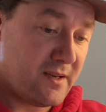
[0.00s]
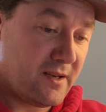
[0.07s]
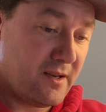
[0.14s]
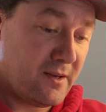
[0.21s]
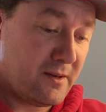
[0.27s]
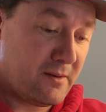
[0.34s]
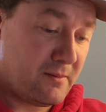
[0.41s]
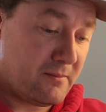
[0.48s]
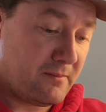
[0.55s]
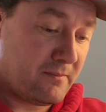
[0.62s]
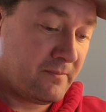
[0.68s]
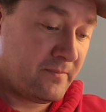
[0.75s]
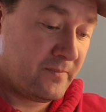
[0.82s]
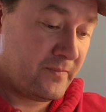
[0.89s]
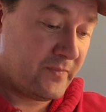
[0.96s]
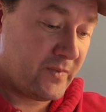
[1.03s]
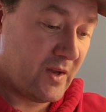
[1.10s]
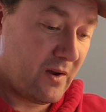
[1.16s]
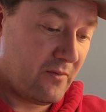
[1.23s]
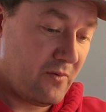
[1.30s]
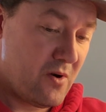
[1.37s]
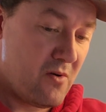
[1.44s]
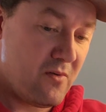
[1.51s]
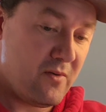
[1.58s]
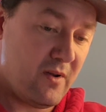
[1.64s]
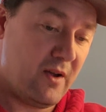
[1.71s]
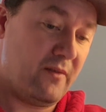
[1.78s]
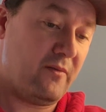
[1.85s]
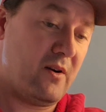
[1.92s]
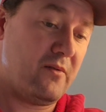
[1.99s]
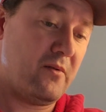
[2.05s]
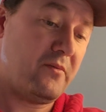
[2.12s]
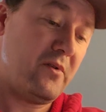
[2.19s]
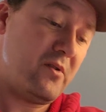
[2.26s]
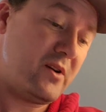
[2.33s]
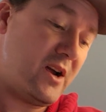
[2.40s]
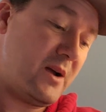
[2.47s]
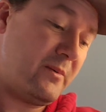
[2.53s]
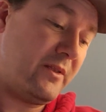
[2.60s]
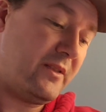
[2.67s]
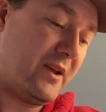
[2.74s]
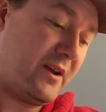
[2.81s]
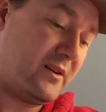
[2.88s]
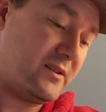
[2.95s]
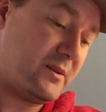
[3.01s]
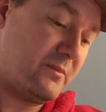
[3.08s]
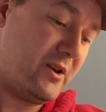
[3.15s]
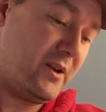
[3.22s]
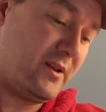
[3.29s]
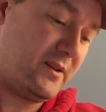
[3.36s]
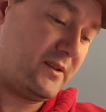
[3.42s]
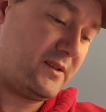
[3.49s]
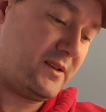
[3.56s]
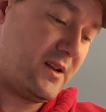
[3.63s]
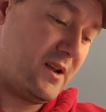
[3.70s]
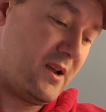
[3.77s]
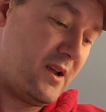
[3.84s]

A real common thing to me is,